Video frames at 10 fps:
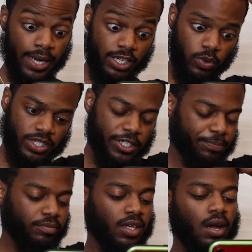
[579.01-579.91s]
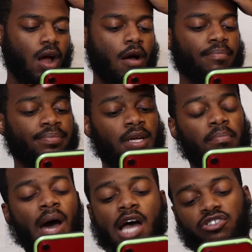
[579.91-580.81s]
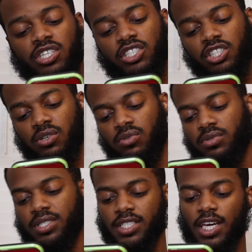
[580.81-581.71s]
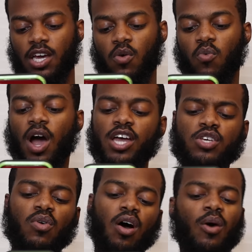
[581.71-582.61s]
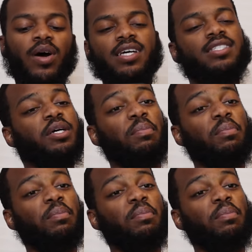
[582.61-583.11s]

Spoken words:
Next question. Madria Jones said, why are you always